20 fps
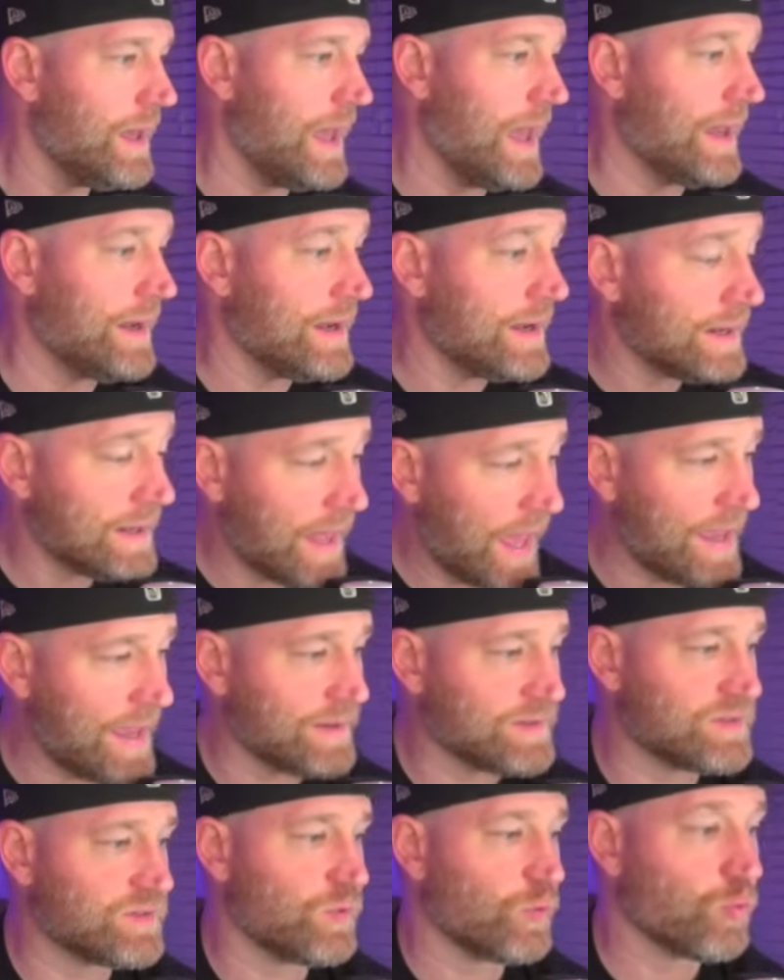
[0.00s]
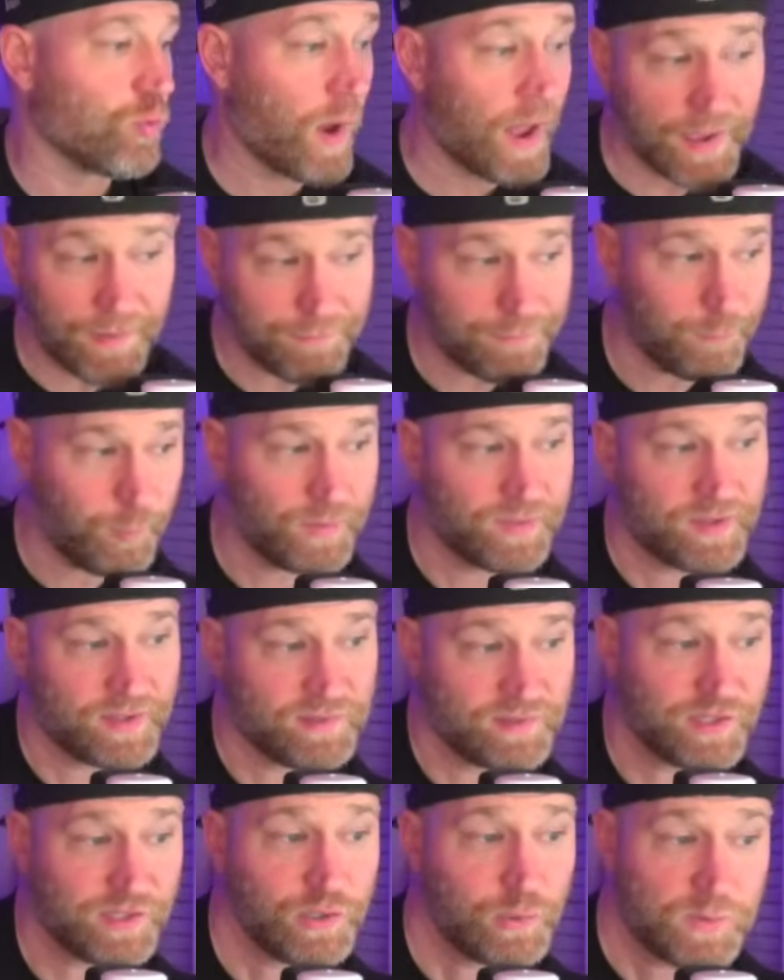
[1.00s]
And in a case rife with
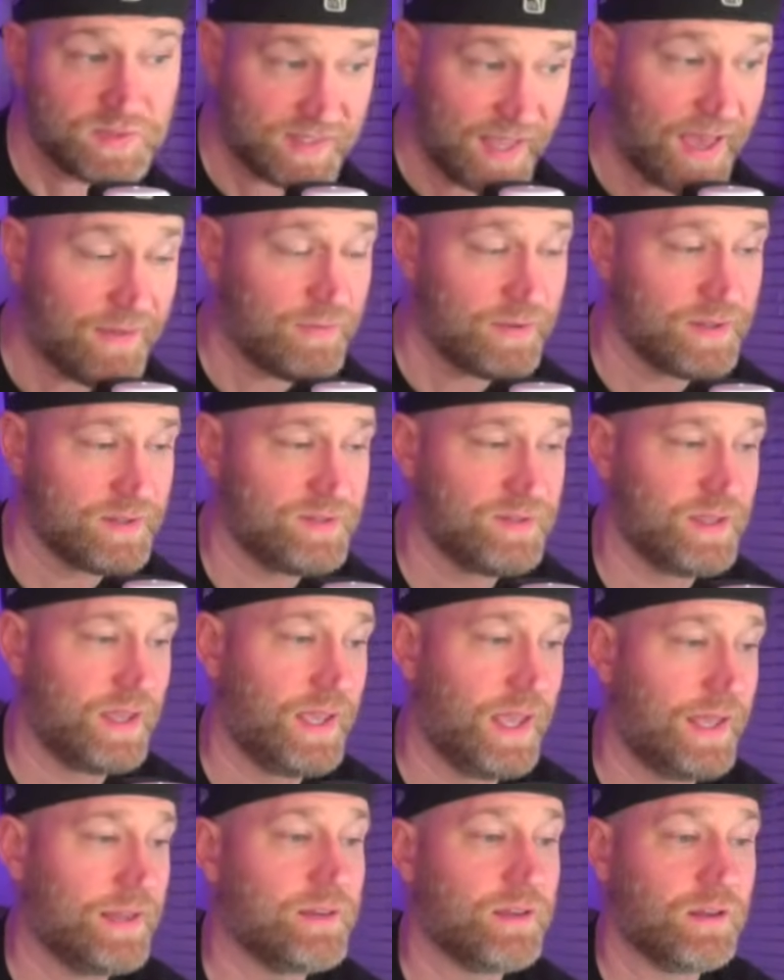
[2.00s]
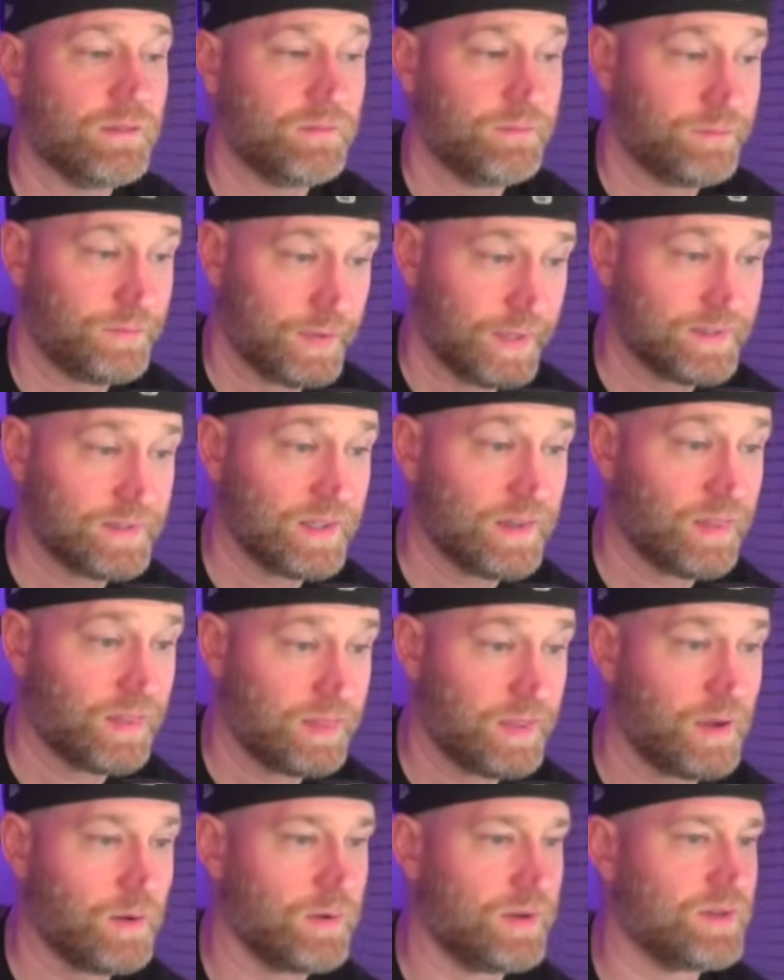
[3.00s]
continuous evidence and conflicting
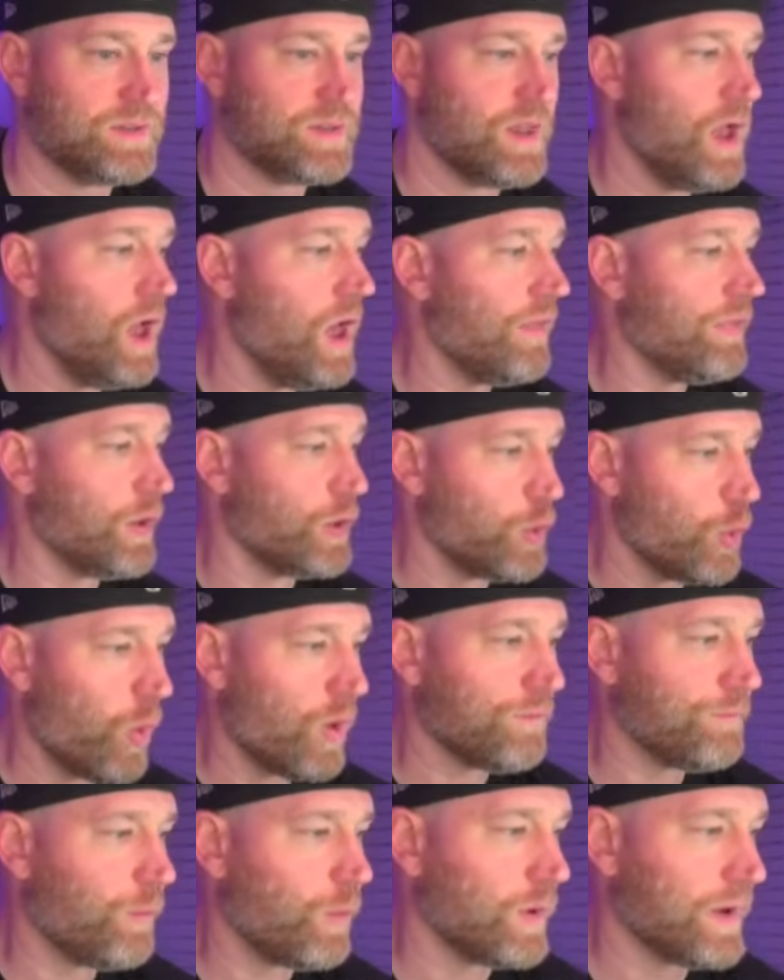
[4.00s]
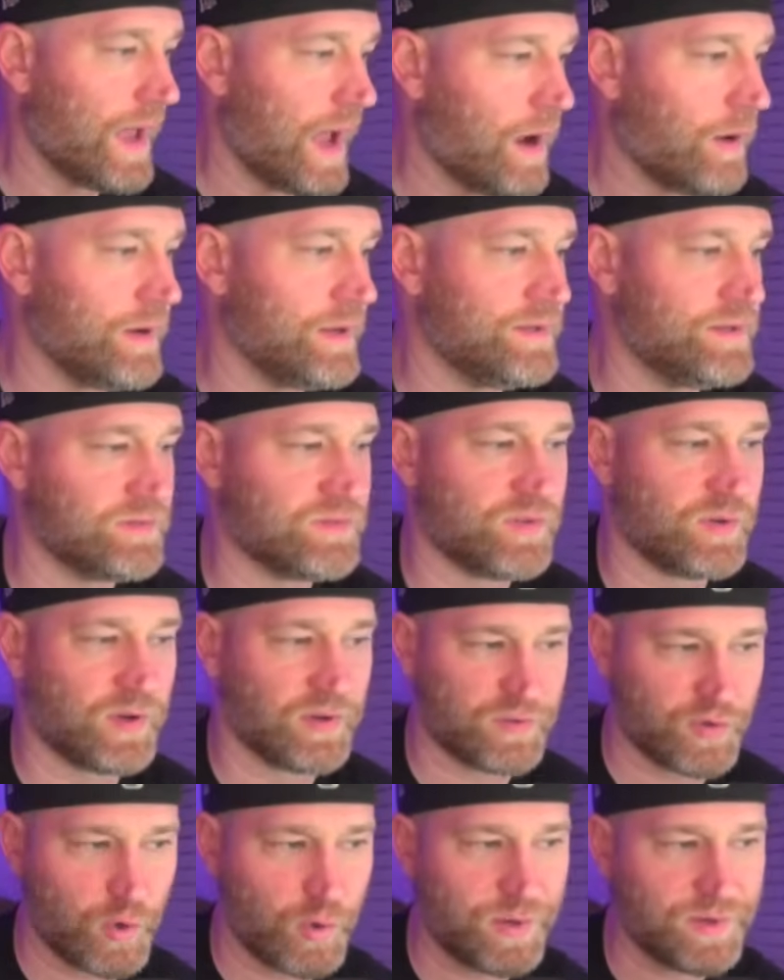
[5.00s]
theories, the Norfolk County District
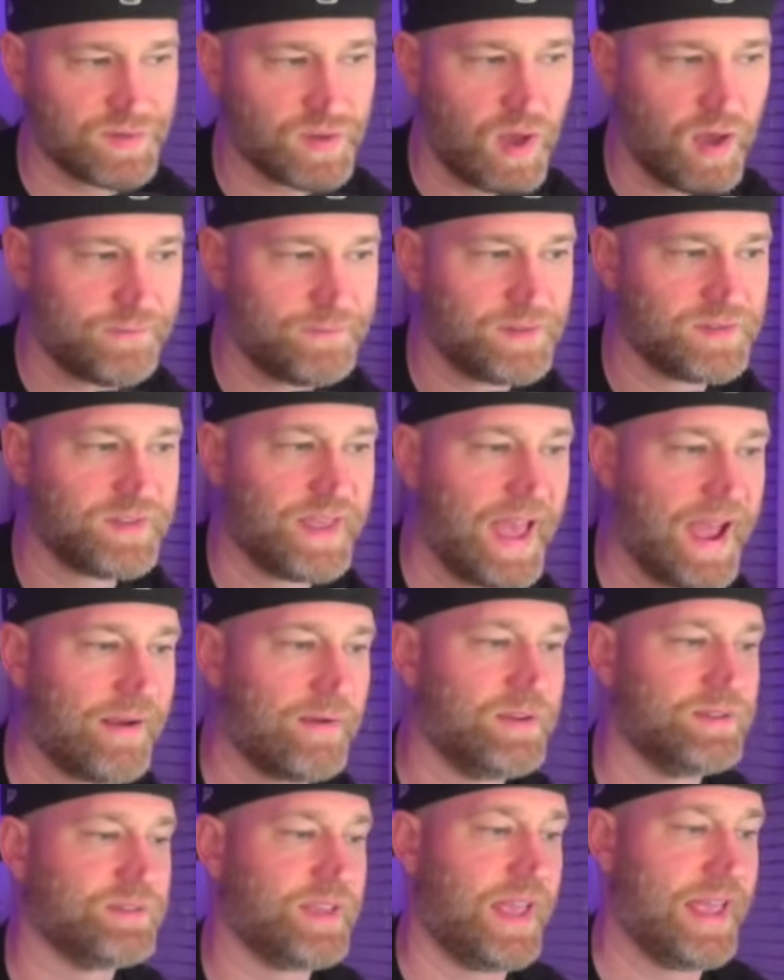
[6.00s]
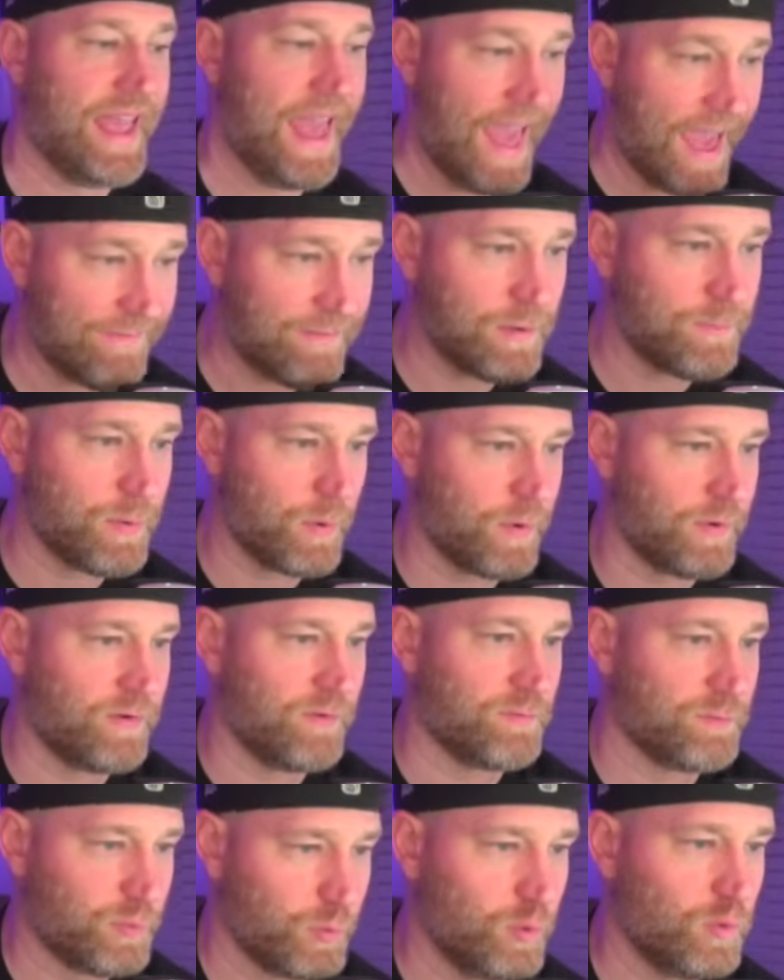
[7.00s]
Attorney's Office carries a heavy burden
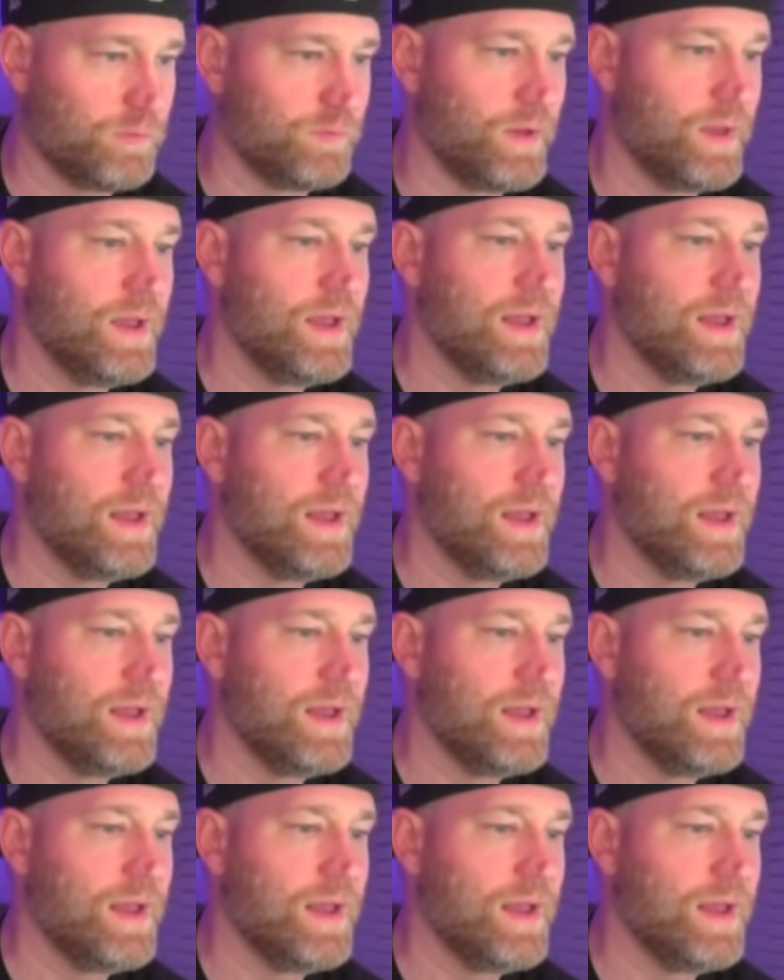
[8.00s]
of proof